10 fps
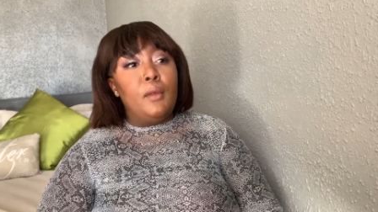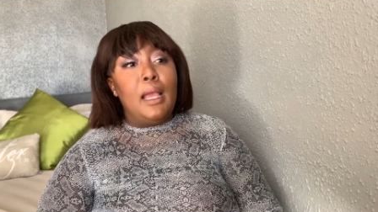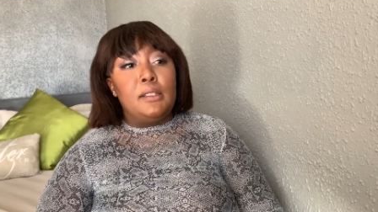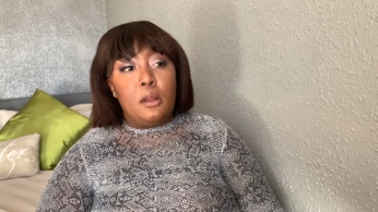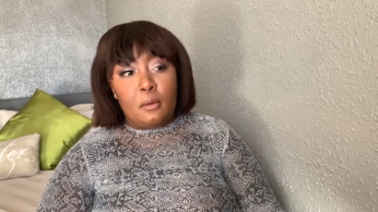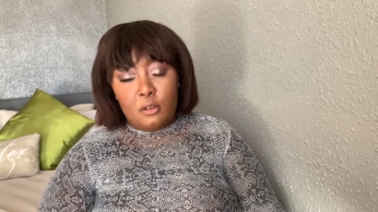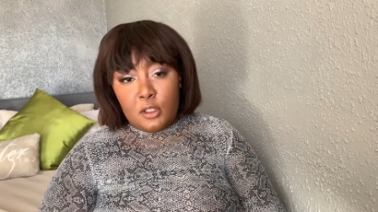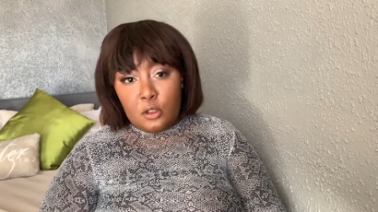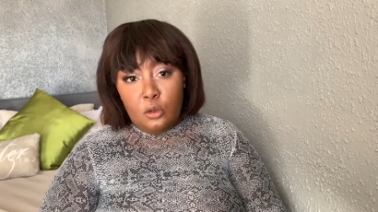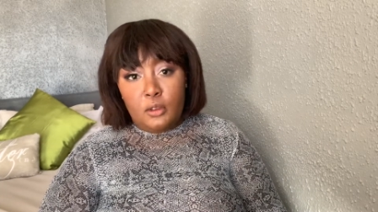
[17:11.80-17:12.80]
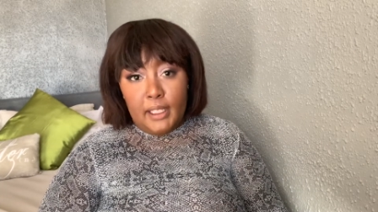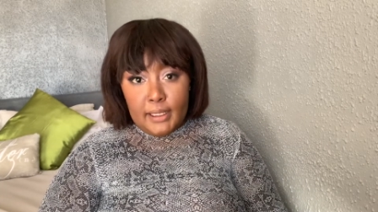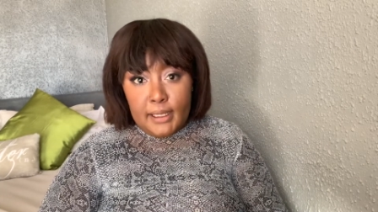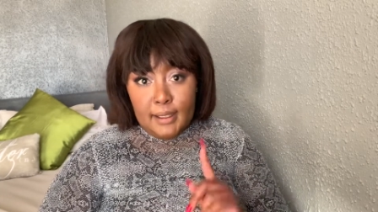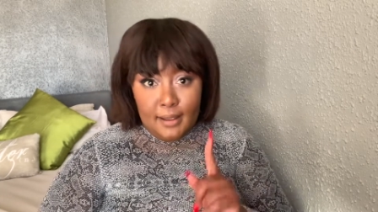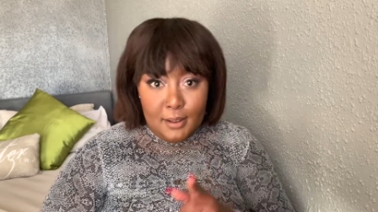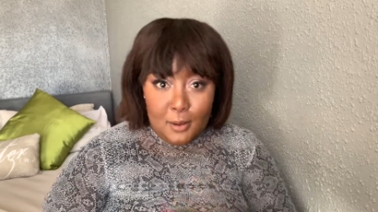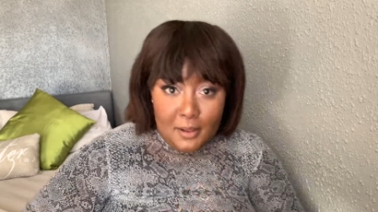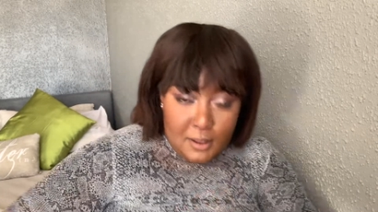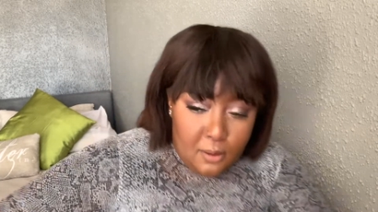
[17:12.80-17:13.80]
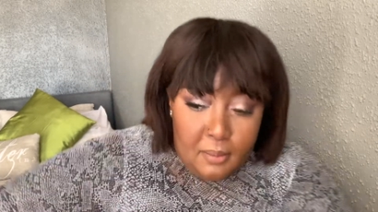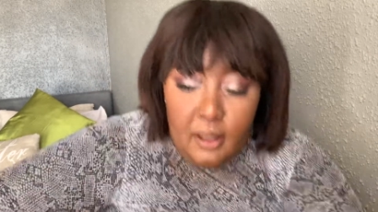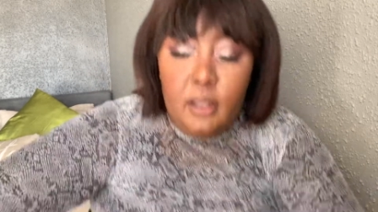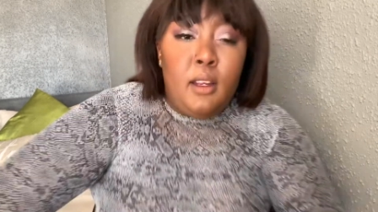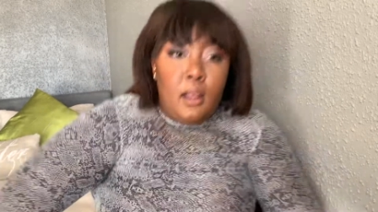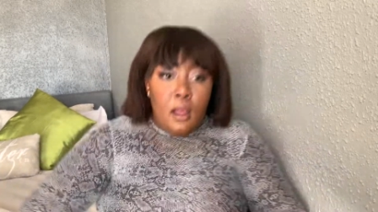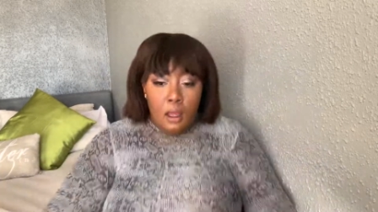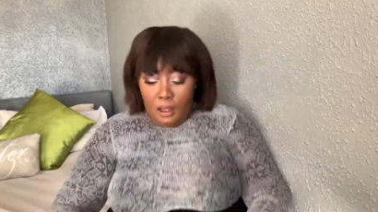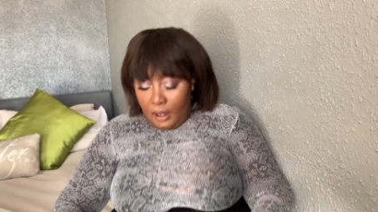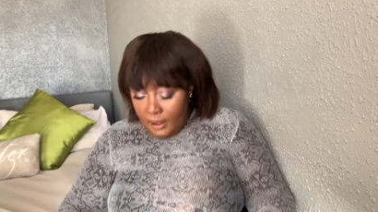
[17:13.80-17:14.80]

I stopped going to school yes that's what I stopped I